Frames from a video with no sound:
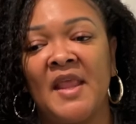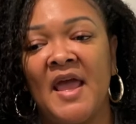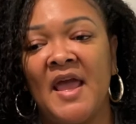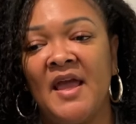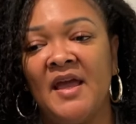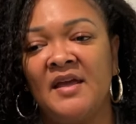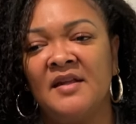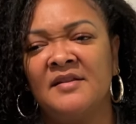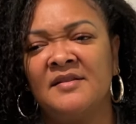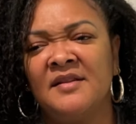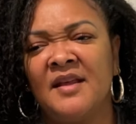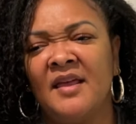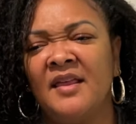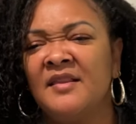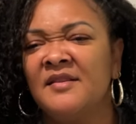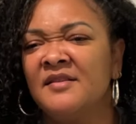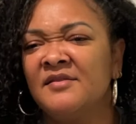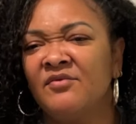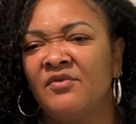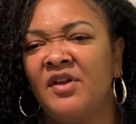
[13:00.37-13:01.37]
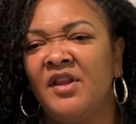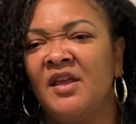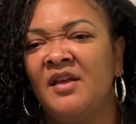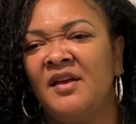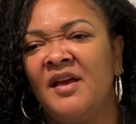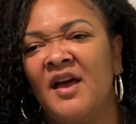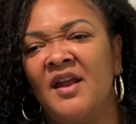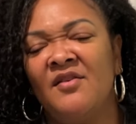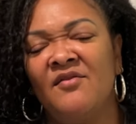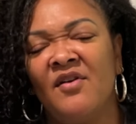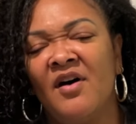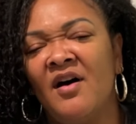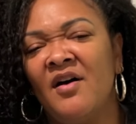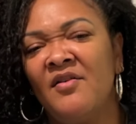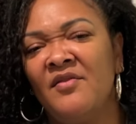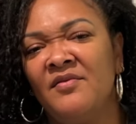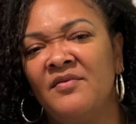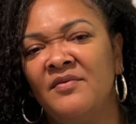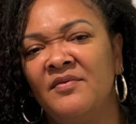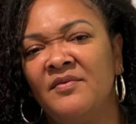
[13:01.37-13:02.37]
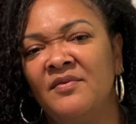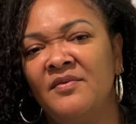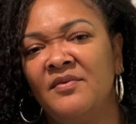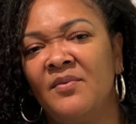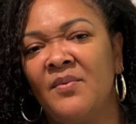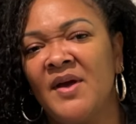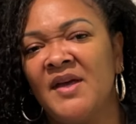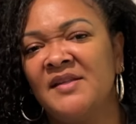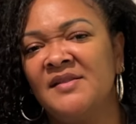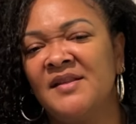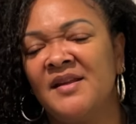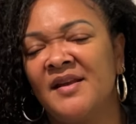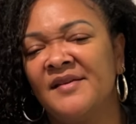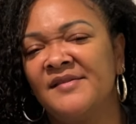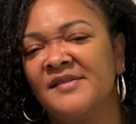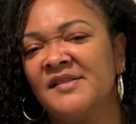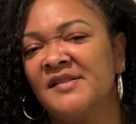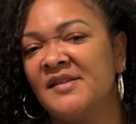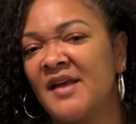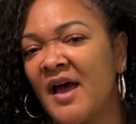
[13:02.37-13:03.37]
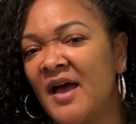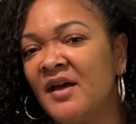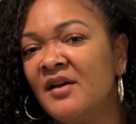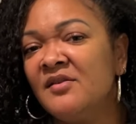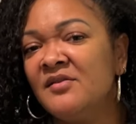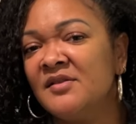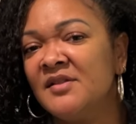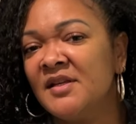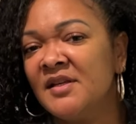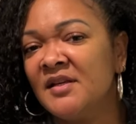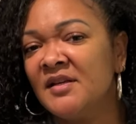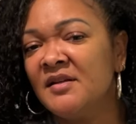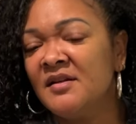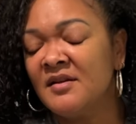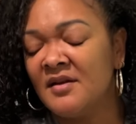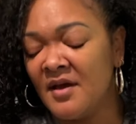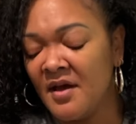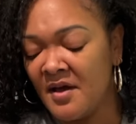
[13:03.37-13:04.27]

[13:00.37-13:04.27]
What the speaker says: And it's really kind of all the ways that I styled it,